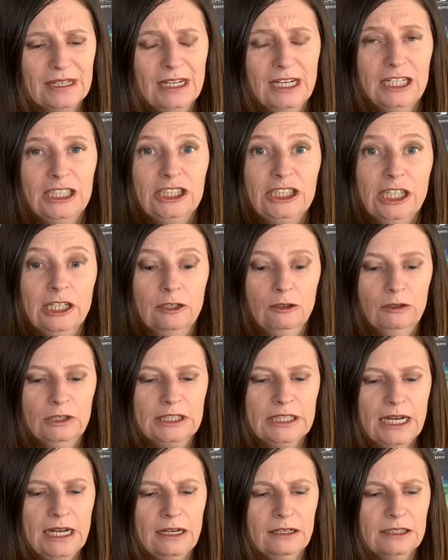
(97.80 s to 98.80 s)
She looked
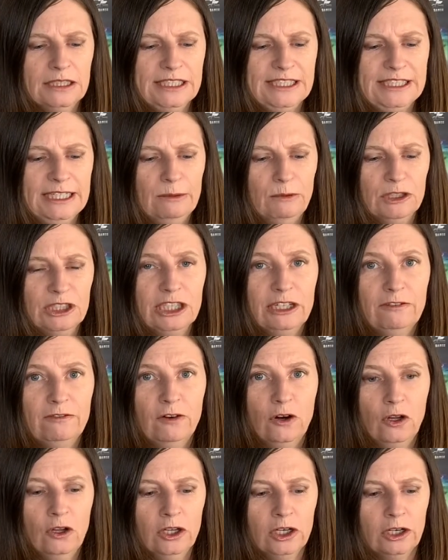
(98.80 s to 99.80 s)
down to see what she'd
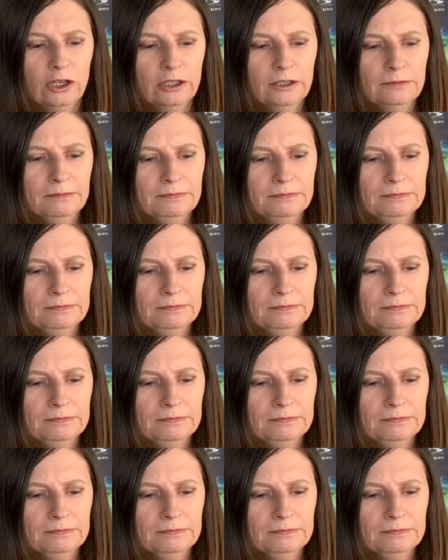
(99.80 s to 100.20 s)
fallen on.